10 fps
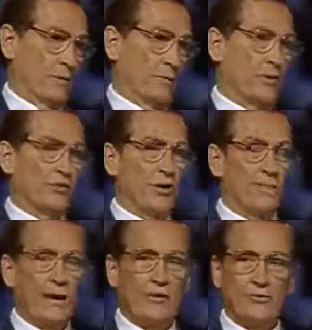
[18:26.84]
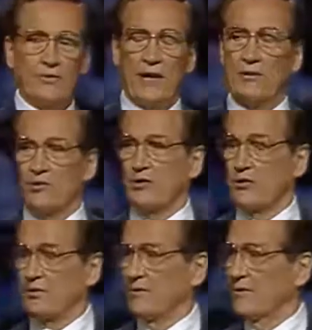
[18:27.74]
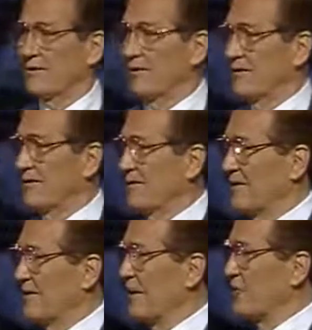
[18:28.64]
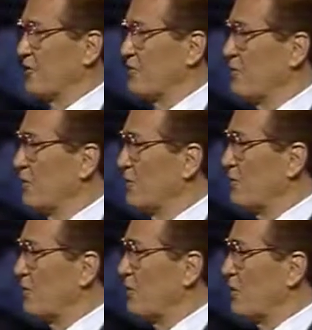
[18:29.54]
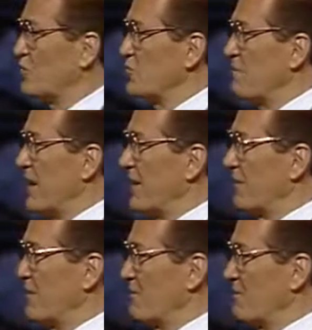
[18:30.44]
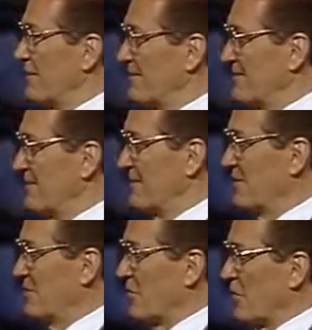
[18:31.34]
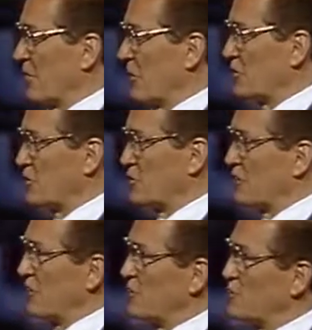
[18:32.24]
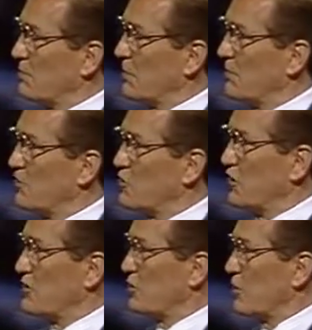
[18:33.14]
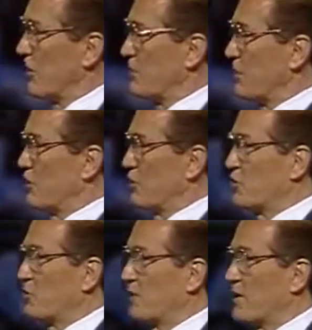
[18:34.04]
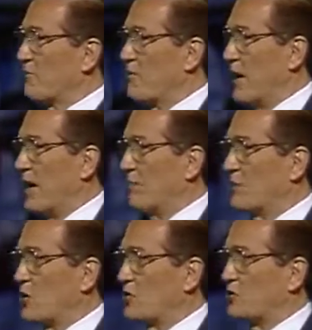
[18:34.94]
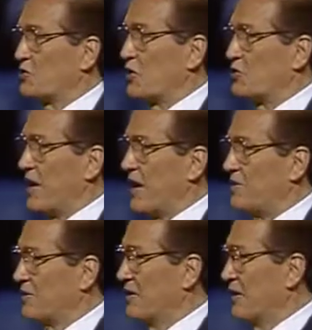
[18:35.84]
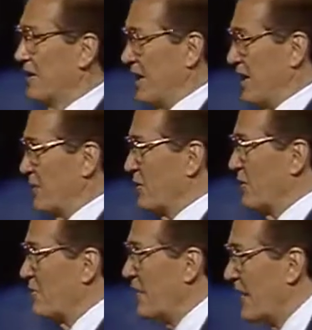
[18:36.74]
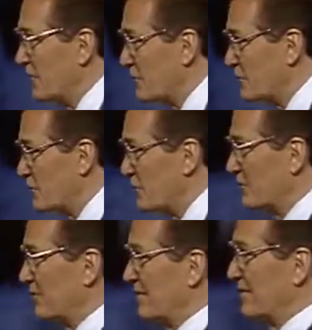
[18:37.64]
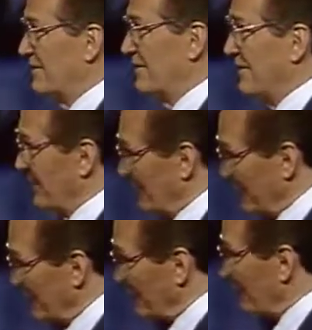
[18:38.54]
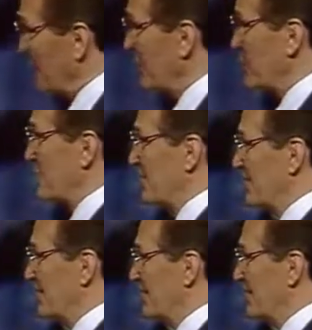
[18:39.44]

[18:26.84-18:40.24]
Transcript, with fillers: Well, you say, Pastor, that just, that just moves the question back a little bit. Because to say that you believe in Jesus Christ because you believe the Bible causes us to ask, how do we know the Bible is true? That's a good question.